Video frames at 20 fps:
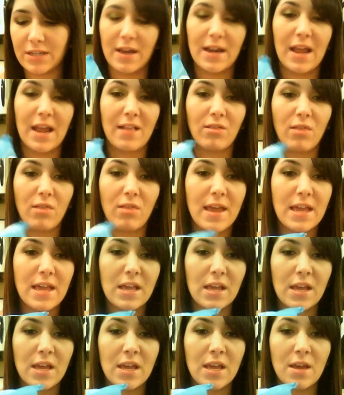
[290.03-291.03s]
And I
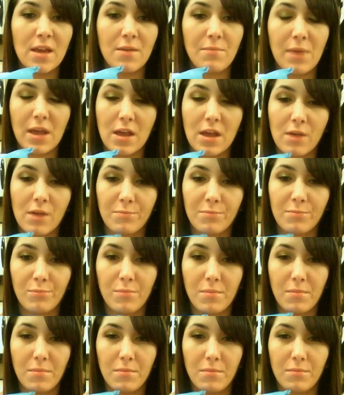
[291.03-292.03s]
like makeup
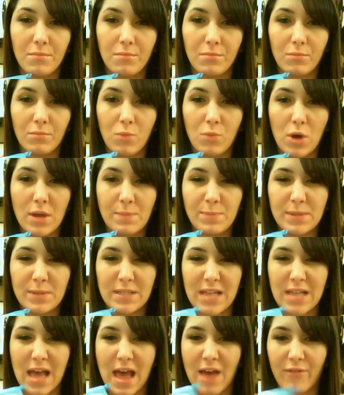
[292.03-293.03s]

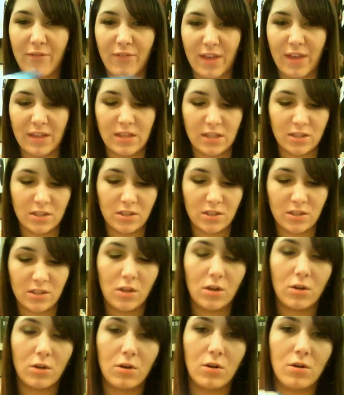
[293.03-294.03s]
wipes that have like this
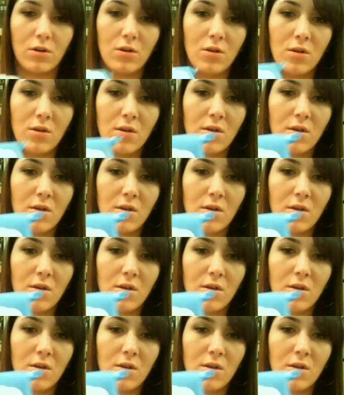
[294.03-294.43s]
little